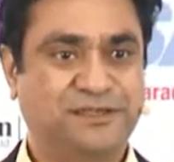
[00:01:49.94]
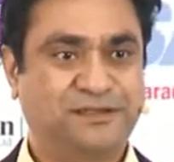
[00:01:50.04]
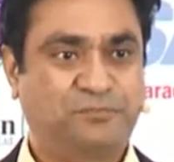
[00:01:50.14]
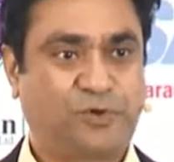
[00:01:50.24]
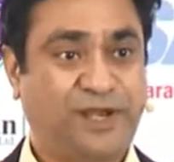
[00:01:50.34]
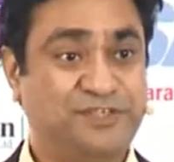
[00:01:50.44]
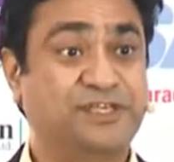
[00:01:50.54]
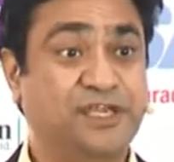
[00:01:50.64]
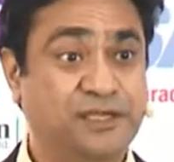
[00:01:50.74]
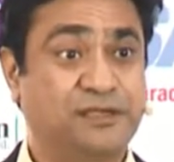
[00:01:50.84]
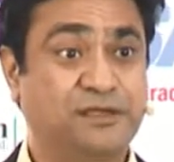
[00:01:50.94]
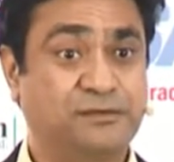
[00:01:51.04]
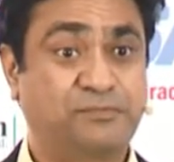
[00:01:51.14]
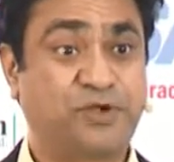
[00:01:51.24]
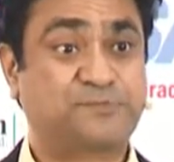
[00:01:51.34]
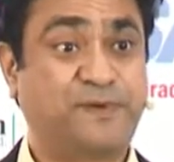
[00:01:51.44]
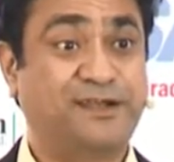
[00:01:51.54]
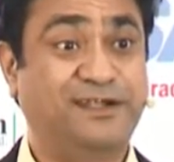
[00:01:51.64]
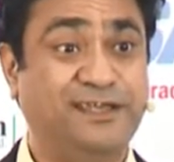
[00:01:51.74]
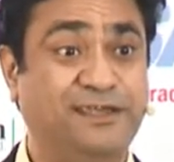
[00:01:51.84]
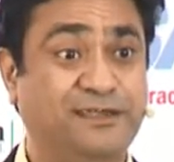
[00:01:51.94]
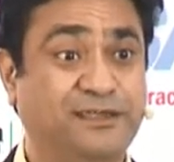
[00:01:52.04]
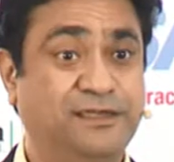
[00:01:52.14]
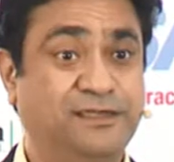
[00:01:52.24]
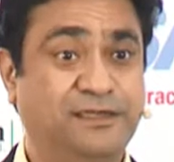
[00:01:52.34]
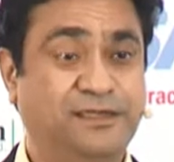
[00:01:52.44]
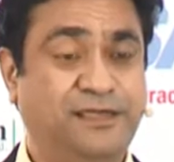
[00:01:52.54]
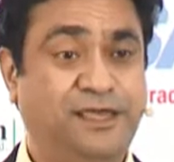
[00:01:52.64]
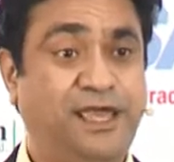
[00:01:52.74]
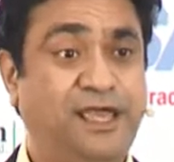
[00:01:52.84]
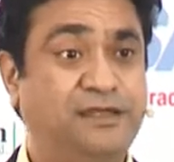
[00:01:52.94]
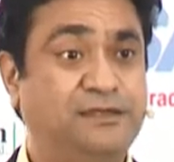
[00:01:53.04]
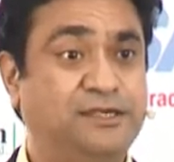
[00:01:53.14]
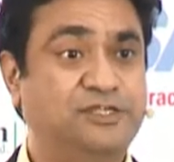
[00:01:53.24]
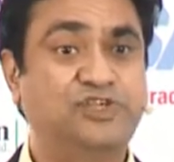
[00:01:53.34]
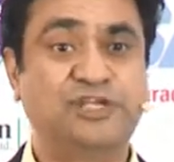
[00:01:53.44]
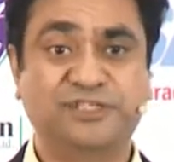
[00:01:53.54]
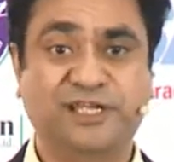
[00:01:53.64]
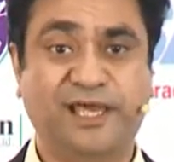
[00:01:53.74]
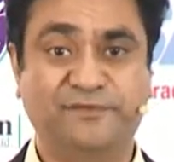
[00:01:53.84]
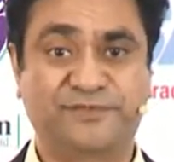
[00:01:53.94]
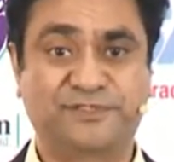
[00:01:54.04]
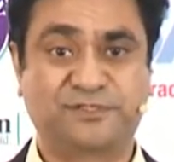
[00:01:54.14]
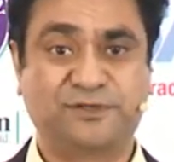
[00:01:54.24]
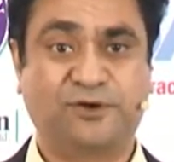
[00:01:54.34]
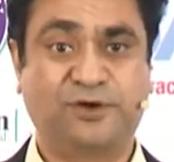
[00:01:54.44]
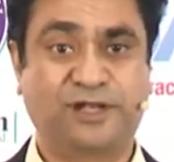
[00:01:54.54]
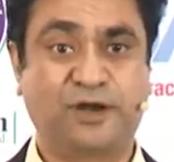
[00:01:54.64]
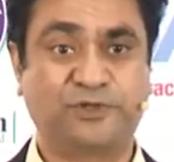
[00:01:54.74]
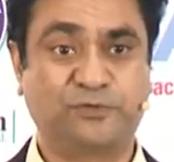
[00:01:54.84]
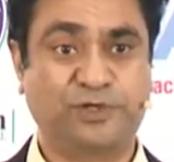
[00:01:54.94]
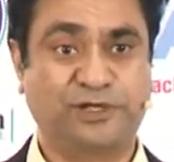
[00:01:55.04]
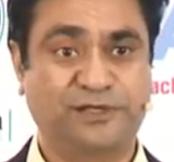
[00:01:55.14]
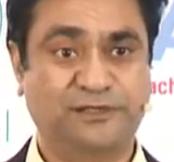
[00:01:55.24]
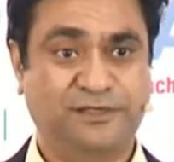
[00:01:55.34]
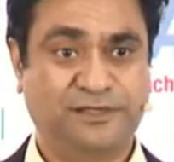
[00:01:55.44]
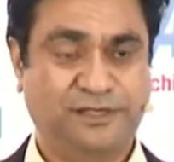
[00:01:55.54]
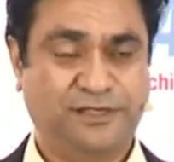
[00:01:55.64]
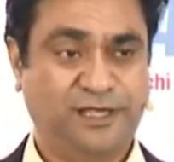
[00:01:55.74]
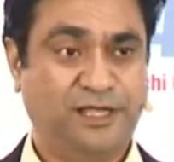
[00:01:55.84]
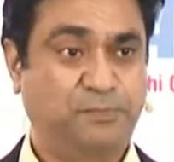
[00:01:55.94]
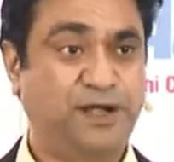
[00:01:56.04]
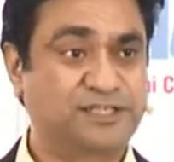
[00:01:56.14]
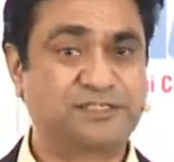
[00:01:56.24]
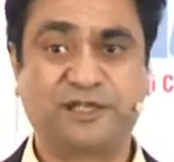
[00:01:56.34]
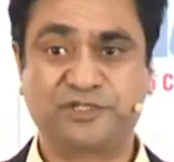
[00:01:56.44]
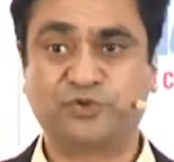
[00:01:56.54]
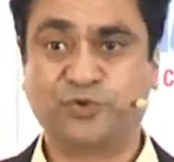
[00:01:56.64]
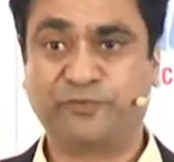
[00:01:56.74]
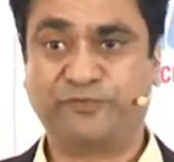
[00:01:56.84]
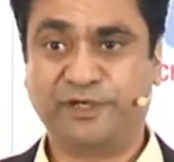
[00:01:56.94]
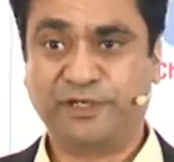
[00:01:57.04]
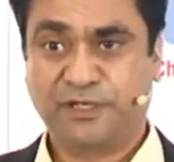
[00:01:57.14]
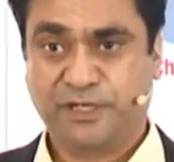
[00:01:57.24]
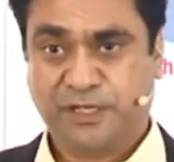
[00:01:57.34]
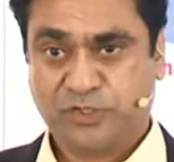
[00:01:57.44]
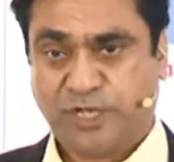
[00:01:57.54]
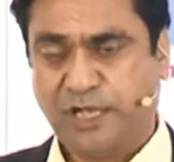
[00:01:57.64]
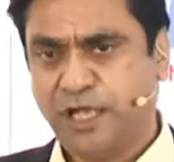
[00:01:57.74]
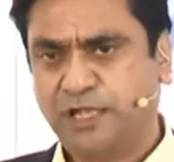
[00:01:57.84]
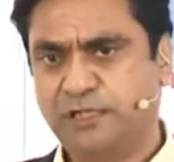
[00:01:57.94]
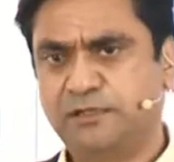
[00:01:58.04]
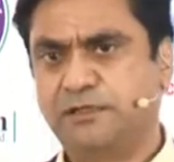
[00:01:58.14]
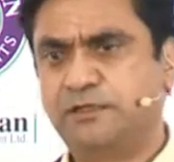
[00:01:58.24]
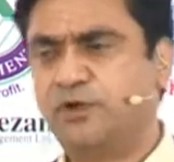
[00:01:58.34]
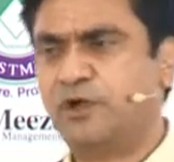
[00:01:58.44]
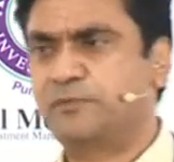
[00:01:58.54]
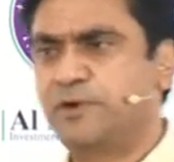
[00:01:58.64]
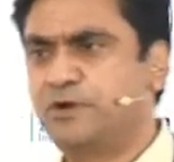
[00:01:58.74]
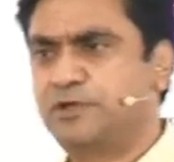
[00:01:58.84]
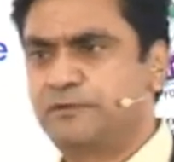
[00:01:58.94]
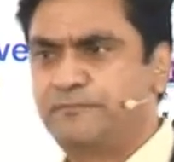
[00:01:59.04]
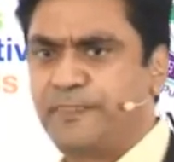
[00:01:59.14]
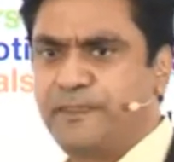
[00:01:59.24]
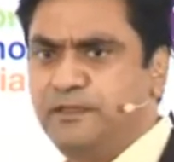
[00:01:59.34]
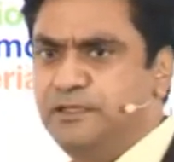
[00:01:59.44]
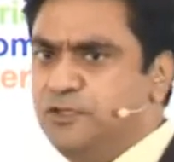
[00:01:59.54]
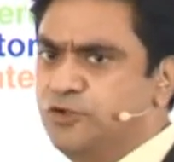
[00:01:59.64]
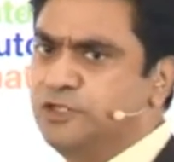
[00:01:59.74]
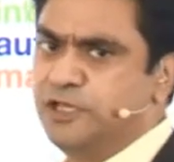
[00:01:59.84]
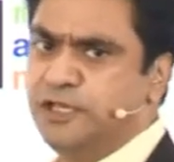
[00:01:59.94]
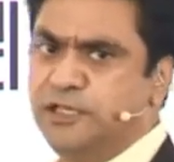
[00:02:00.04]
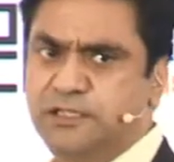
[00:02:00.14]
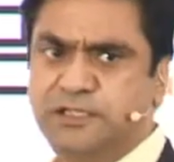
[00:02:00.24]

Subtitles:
progressing prosperity, and changing lives all around the world. And Pakistan is no different. So I'll talk about the